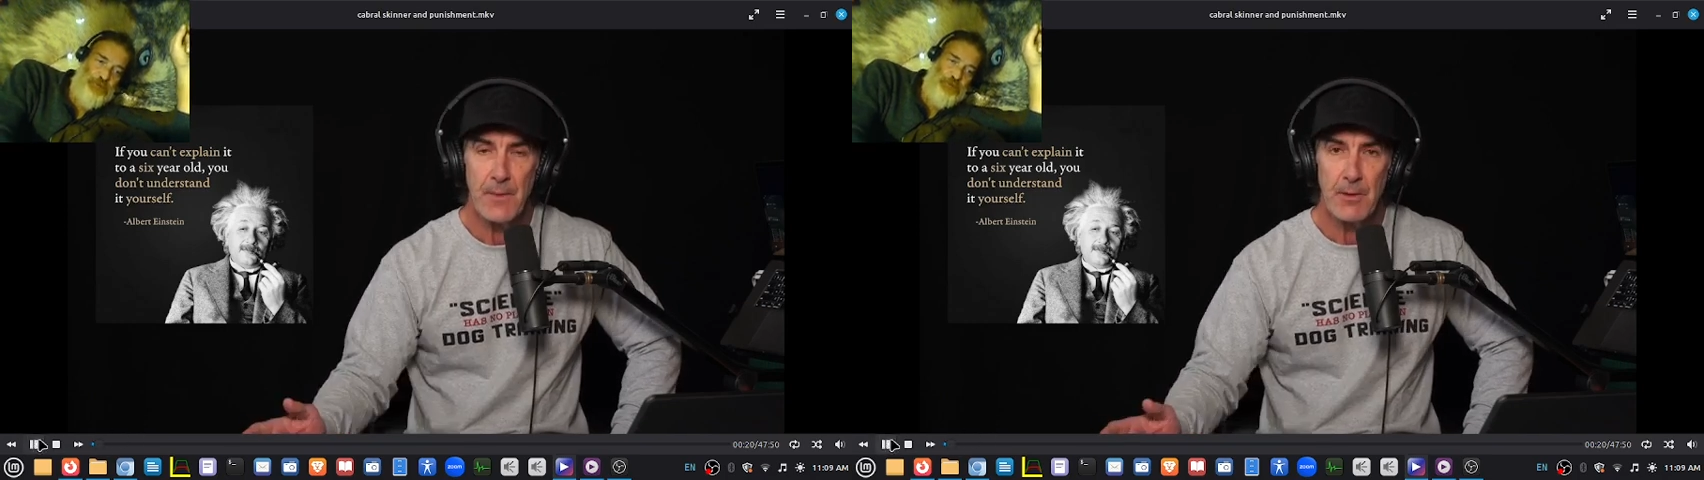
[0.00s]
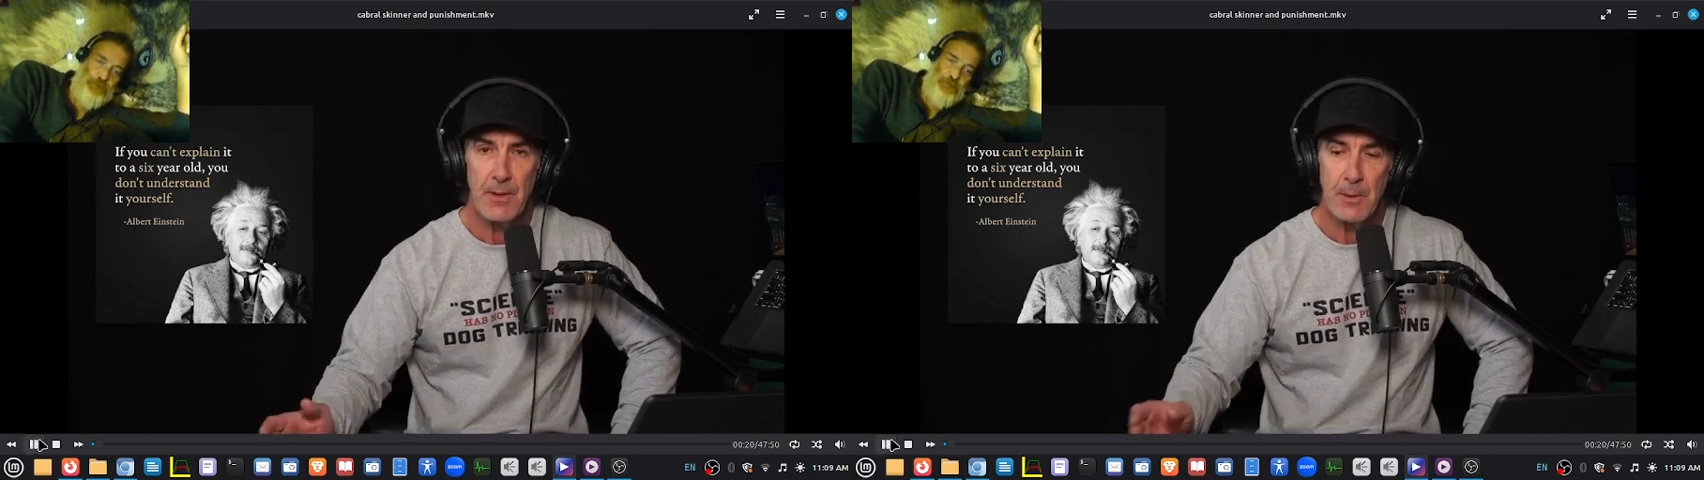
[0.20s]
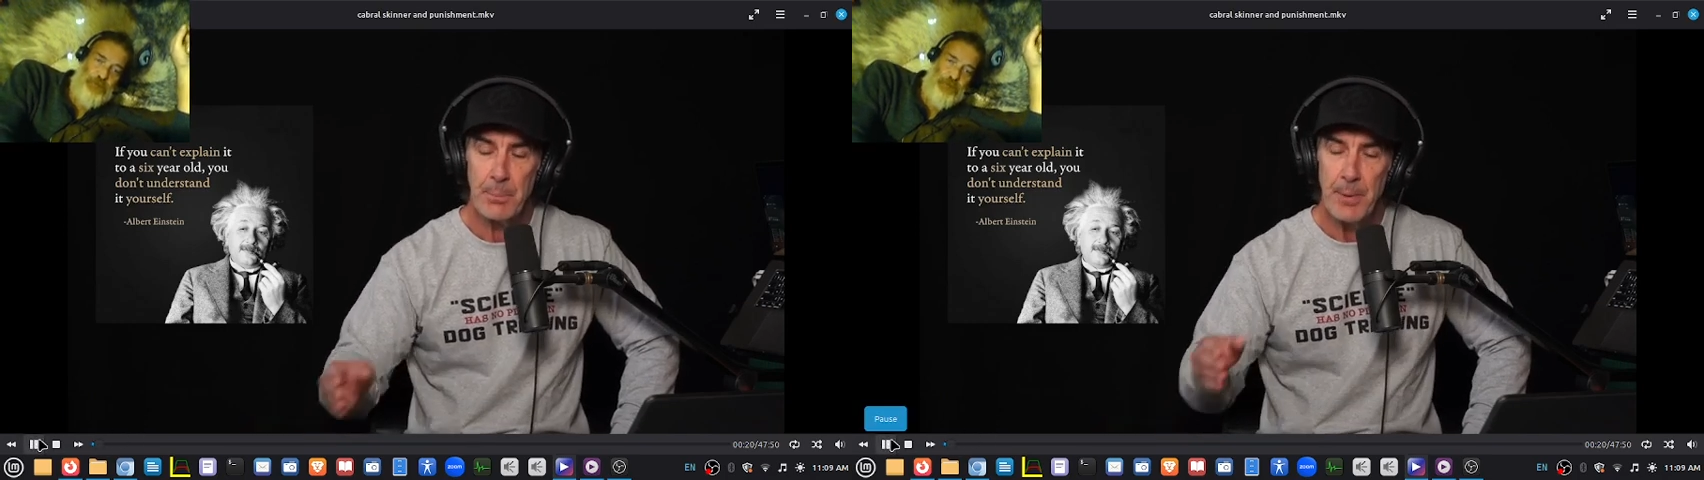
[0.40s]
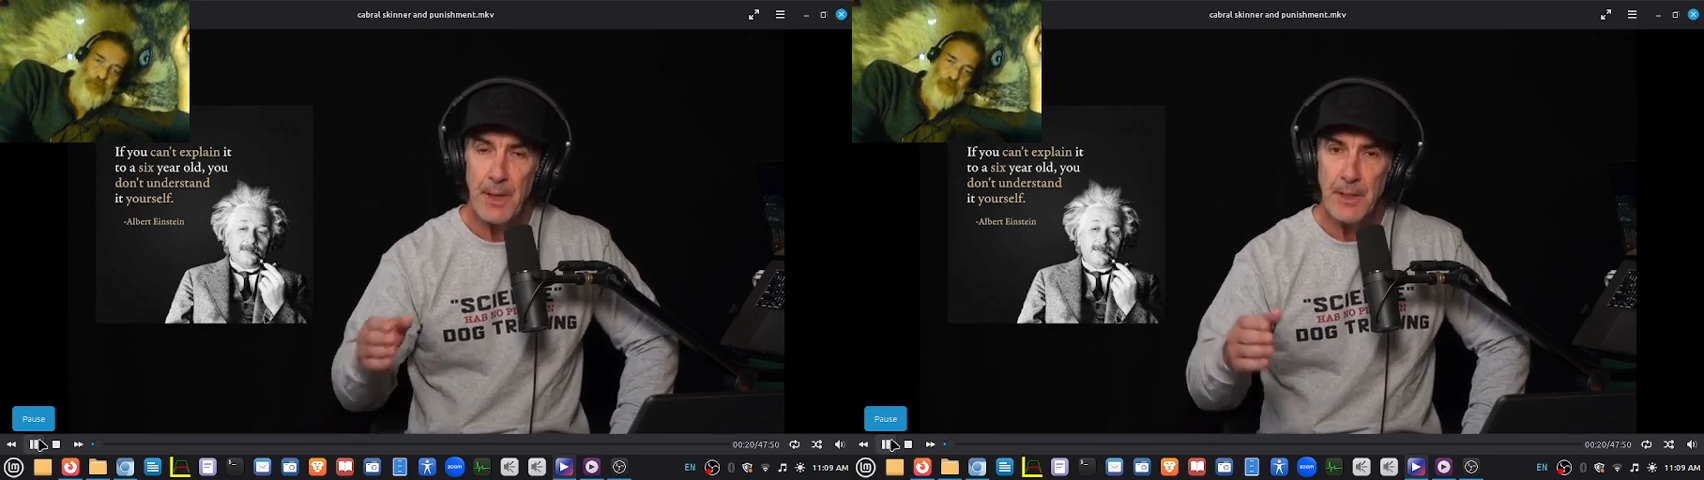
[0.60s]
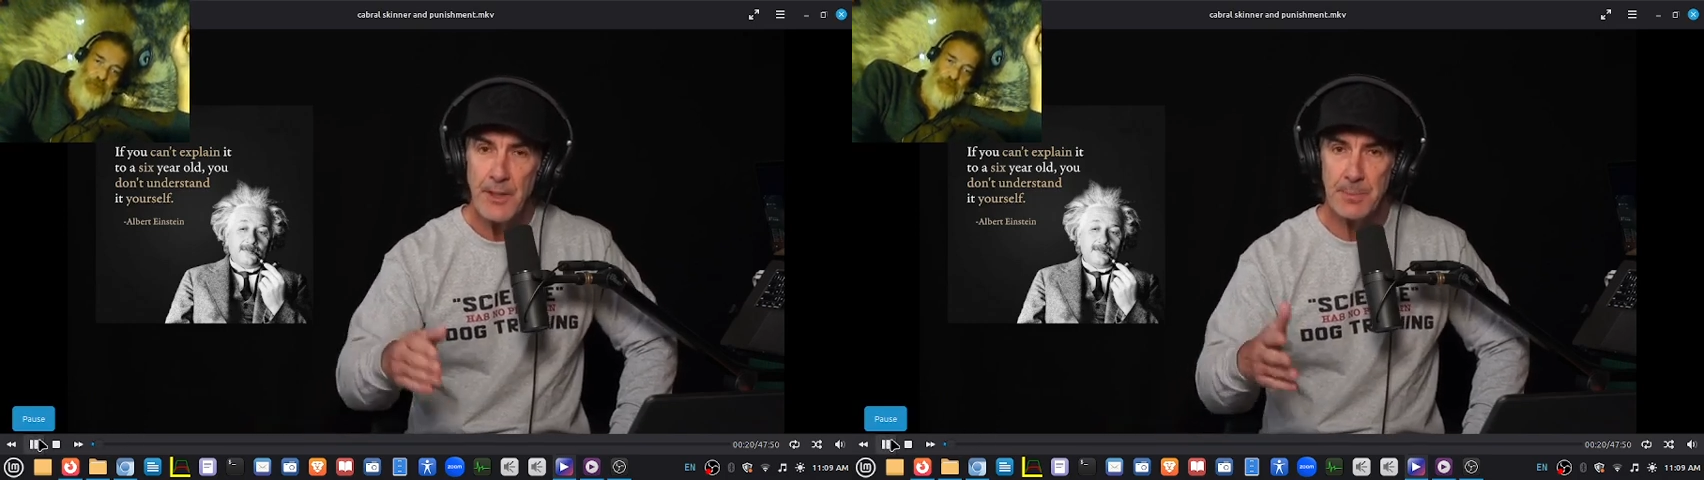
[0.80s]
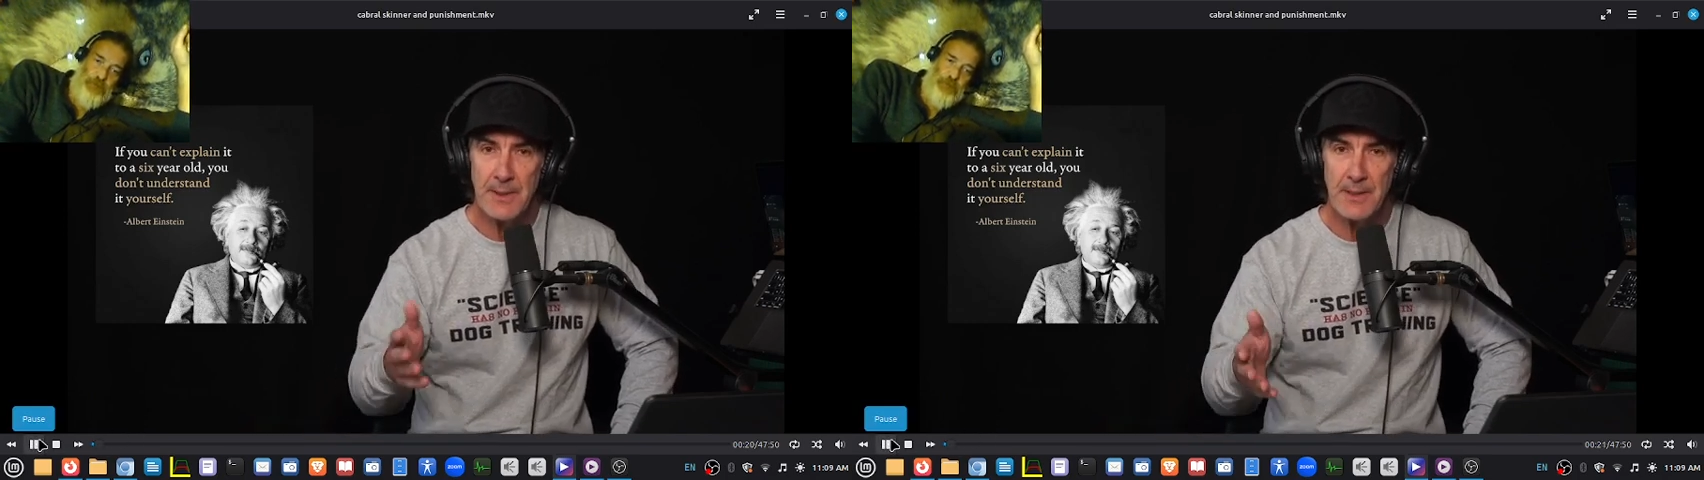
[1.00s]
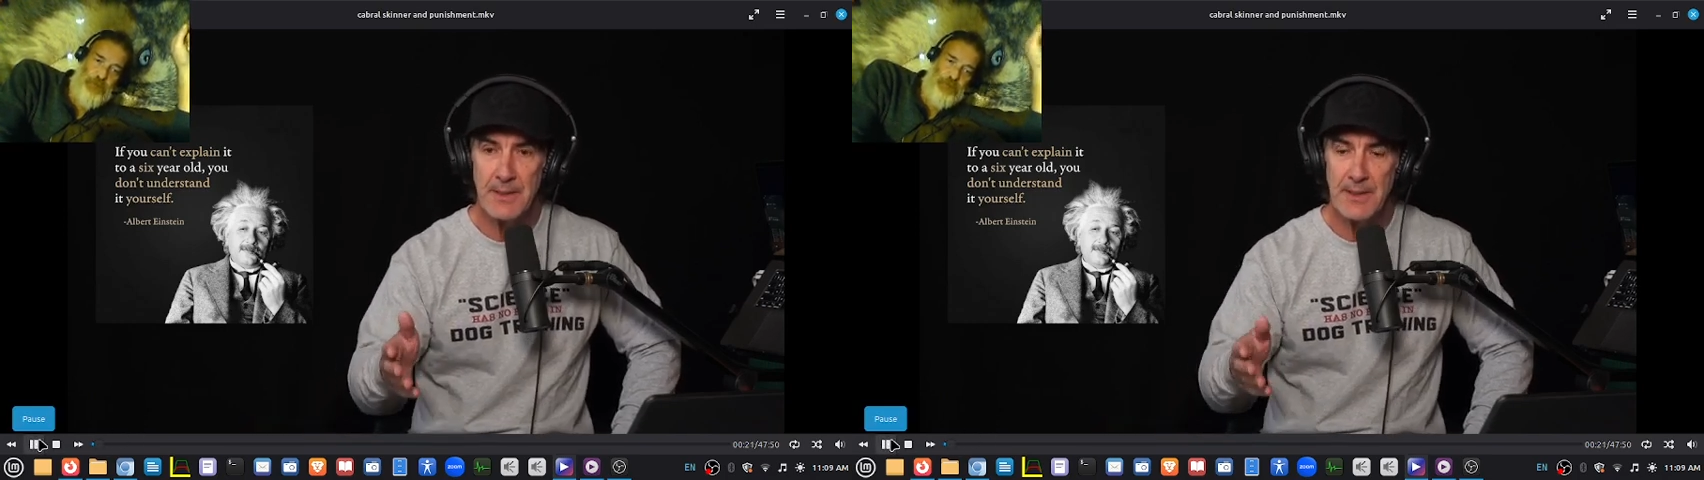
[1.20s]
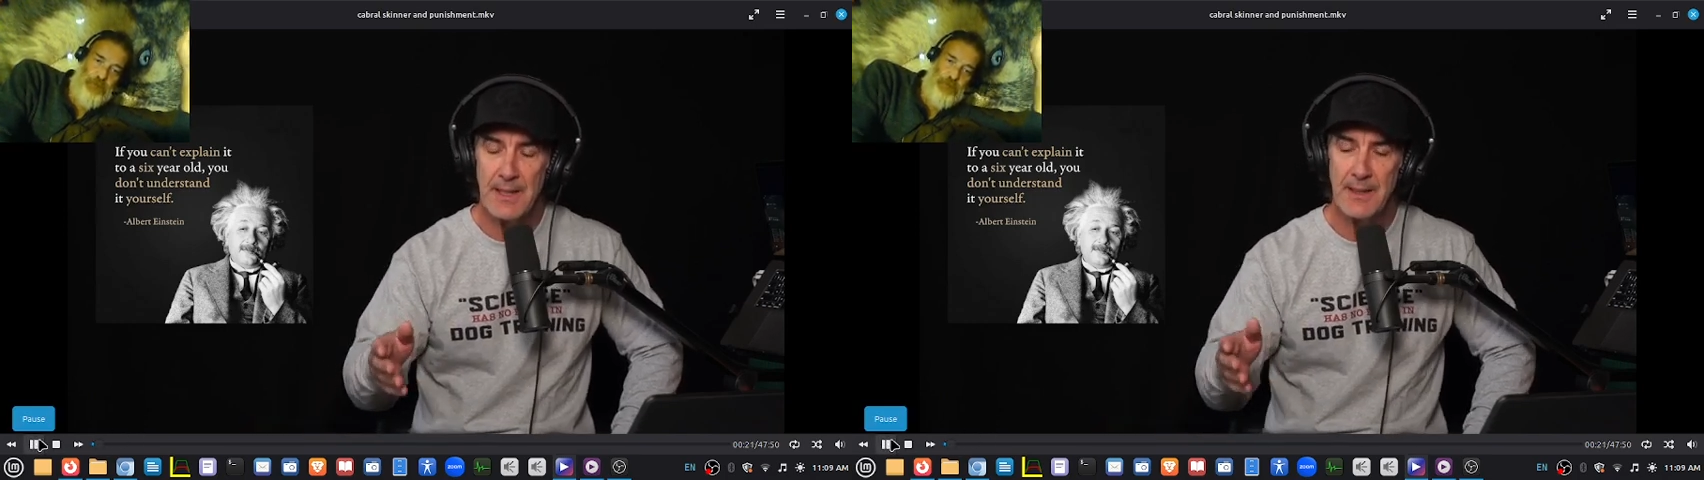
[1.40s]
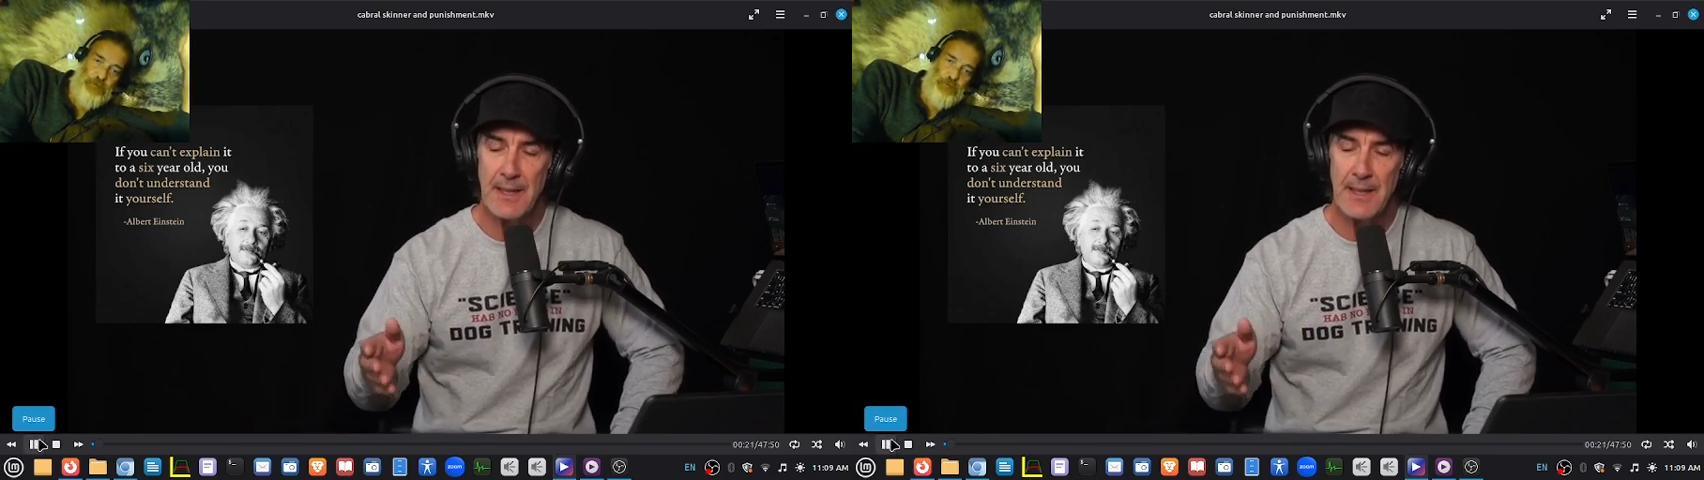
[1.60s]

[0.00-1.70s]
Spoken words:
Right? Punishment, again,